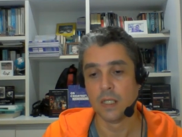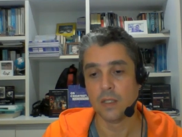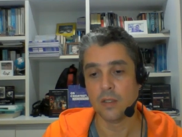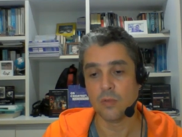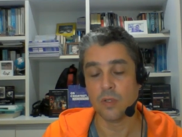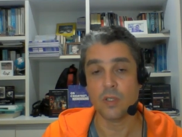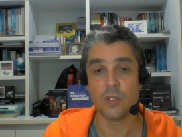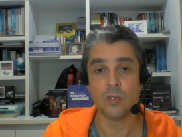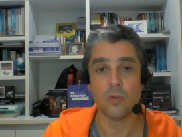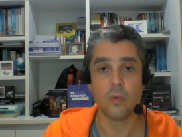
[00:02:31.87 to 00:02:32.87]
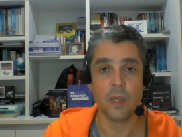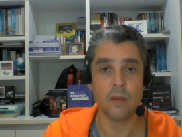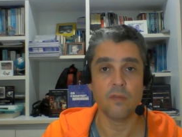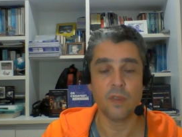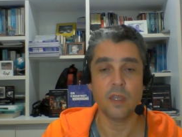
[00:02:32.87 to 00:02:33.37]
the traditional way
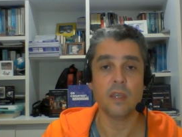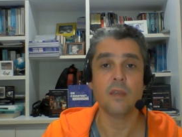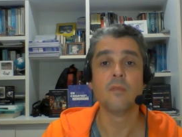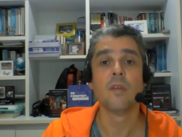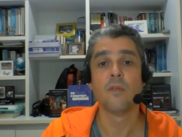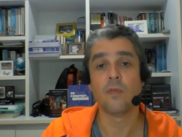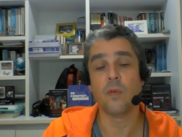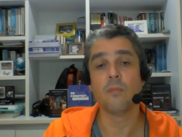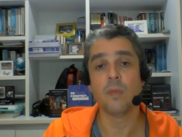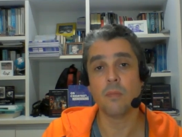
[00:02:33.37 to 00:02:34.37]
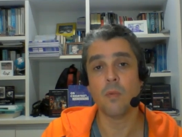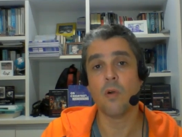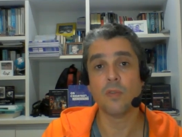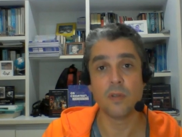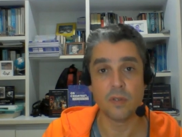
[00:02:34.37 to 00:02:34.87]
of thinking from the
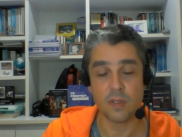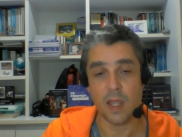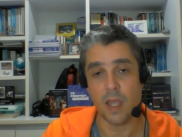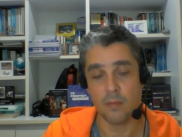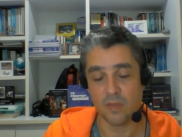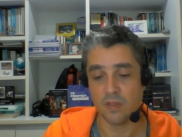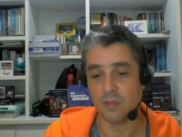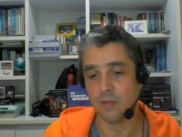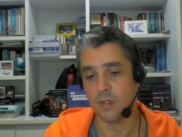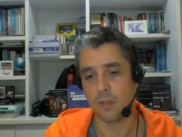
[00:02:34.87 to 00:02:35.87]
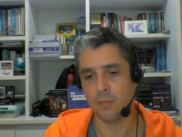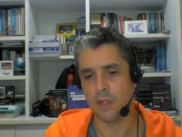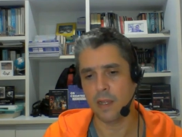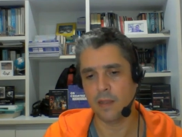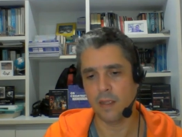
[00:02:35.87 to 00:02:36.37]
modern times, something
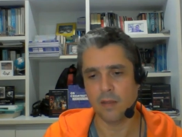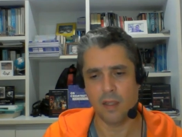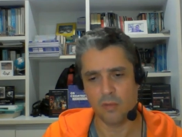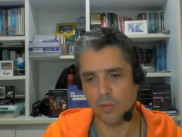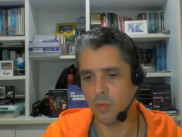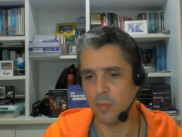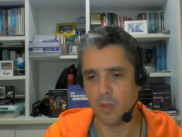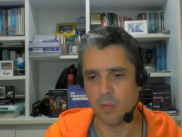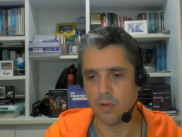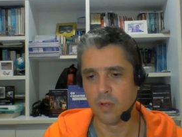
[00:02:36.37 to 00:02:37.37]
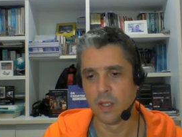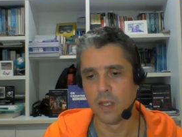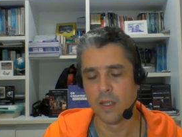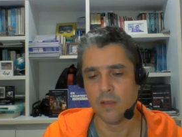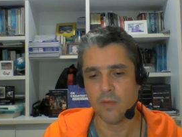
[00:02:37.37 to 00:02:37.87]
like that. I don't remember
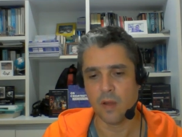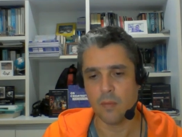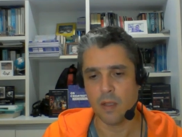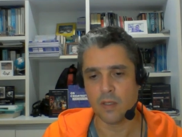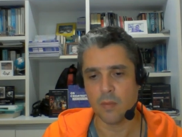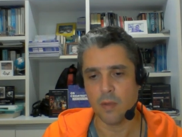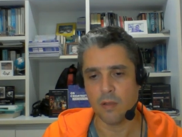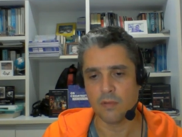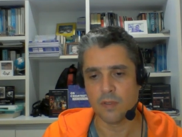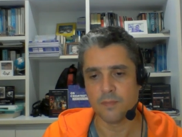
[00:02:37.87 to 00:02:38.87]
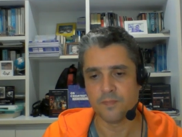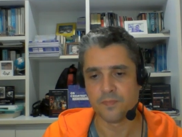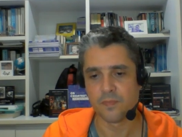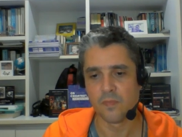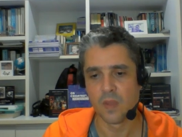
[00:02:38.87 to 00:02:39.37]
very much about.
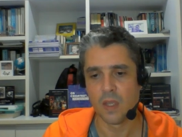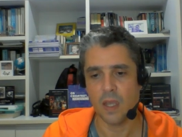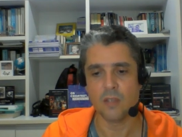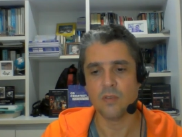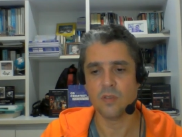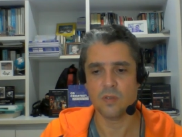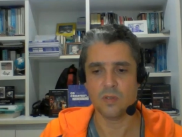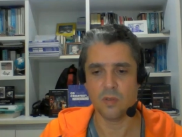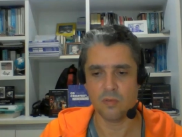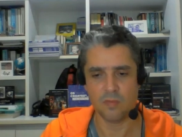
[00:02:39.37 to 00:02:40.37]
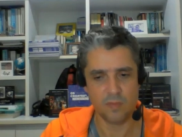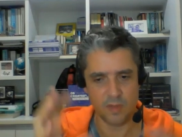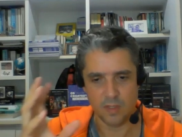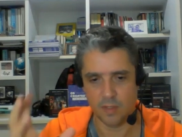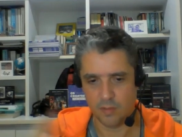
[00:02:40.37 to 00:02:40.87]
I just know
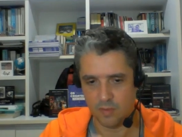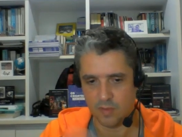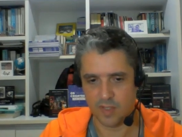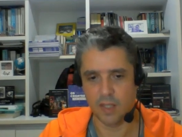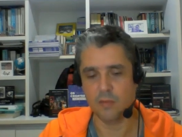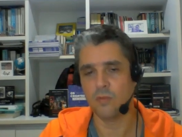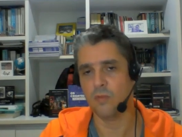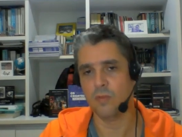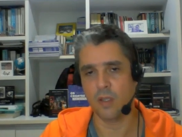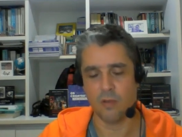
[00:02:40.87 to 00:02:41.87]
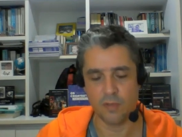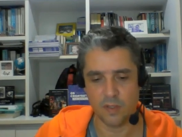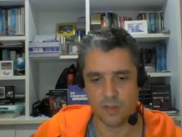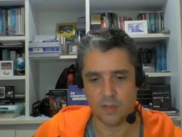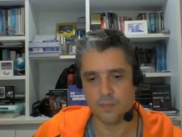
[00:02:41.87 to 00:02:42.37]
the saying to you the
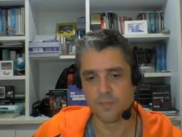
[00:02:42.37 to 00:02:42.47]
context.